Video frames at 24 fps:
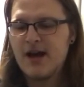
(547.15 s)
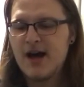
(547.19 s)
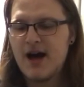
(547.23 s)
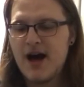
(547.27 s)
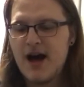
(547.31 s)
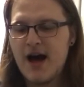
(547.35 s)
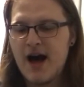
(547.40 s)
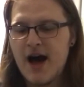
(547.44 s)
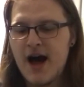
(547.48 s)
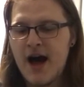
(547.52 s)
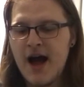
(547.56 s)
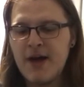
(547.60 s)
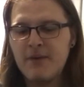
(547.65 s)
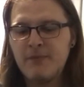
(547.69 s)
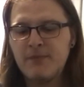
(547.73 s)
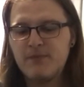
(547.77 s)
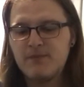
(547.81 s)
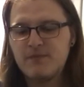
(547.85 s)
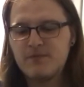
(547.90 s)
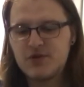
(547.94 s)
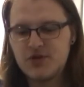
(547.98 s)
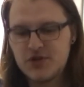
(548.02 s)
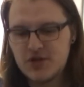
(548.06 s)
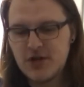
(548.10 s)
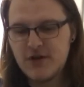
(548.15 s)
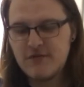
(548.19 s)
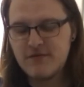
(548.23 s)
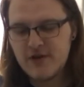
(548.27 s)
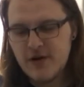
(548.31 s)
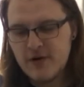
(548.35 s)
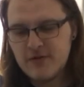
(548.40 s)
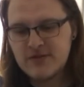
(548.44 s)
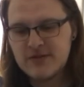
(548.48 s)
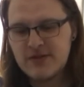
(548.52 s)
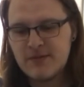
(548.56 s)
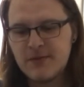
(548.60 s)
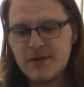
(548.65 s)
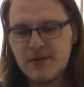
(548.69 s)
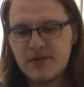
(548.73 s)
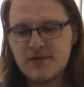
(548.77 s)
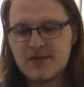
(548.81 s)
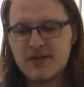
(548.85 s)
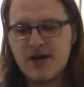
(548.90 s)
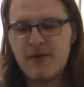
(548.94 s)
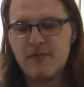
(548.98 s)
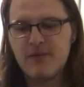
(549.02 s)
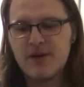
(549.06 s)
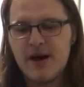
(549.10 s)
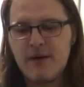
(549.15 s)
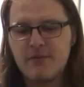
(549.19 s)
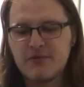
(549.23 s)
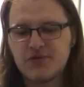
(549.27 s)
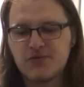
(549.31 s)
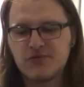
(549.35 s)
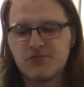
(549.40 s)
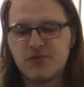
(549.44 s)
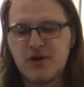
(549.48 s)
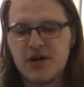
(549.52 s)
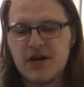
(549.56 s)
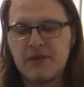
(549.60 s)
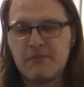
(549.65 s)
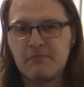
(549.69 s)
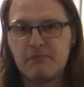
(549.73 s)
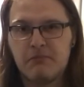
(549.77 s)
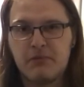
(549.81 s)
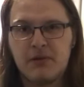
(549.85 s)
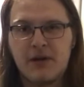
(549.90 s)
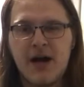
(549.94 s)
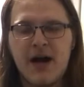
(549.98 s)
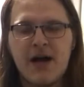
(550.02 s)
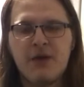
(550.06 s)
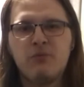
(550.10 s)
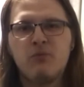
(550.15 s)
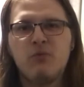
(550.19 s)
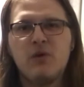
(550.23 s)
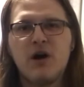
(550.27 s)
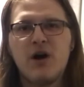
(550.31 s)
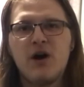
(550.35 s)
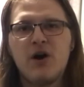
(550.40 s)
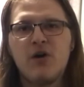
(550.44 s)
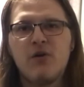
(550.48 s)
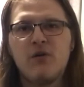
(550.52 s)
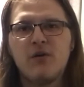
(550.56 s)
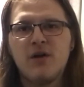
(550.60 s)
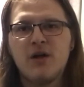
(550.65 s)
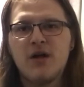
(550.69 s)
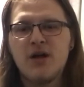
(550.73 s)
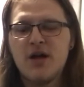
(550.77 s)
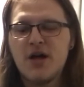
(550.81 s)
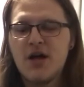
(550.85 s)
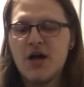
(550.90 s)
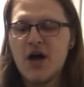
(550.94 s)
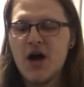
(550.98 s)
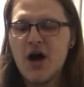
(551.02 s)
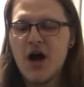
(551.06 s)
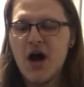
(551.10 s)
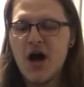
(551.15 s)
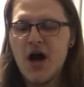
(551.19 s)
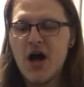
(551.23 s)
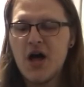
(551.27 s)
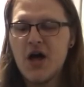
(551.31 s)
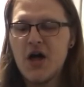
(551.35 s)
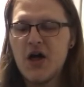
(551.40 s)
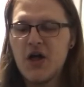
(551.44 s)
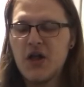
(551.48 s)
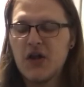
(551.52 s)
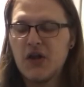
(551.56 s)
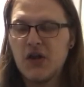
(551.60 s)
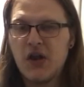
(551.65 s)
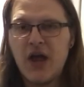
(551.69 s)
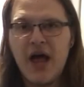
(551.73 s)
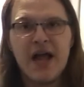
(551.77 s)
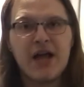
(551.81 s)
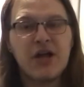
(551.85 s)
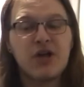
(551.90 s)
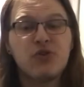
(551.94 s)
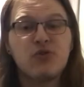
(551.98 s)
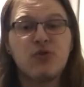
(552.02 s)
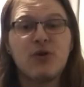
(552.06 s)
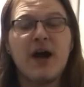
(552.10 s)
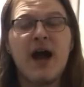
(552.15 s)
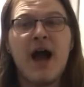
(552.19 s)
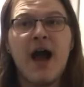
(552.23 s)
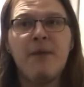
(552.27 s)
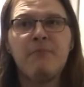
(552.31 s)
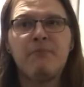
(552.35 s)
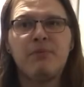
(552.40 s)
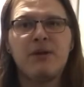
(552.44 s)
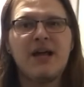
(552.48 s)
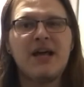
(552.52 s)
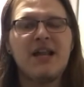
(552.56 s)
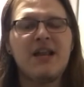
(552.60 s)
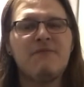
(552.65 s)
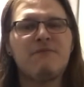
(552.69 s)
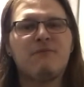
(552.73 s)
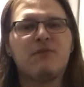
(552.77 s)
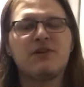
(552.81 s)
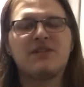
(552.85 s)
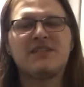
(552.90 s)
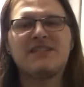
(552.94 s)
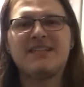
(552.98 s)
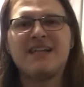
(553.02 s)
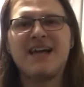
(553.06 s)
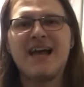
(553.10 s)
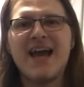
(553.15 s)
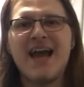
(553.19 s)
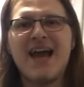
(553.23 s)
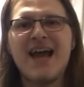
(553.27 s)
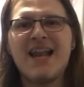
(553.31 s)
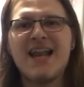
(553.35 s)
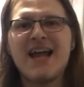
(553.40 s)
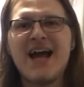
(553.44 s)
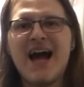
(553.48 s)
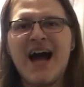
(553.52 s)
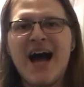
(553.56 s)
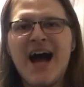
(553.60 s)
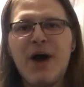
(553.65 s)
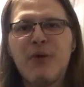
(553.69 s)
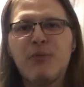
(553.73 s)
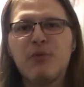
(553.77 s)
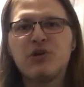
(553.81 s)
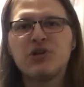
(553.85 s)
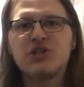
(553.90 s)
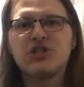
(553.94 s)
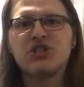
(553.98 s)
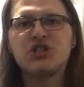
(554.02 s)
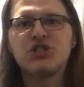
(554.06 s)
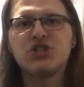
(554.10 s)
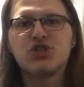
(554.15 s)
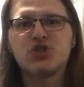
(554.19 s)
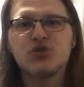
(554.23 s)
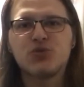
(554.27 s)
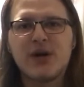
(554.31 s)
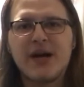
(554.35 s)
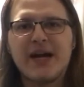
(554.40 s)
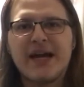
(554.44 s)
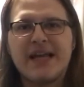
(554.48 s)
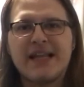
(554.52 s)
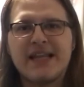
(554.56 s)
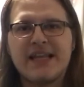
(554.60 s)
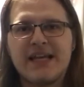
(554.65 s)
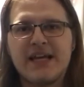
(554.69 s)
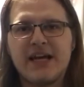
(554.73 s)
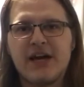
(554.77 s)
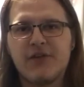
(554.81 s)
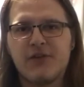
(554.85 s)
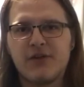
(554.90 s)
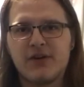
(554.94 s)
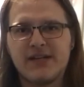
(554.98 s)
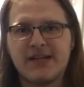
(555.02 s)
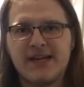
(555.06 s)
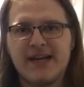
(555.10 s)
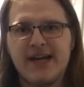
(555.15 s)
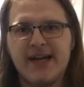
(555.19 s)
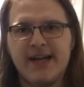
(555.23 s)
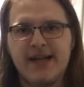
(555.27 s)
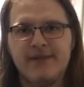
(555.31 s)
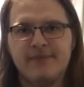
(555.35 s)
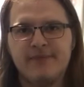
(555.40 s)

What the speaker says: I should have known something was up when I was running Blind Well. I played it for 10 hours straight the other day.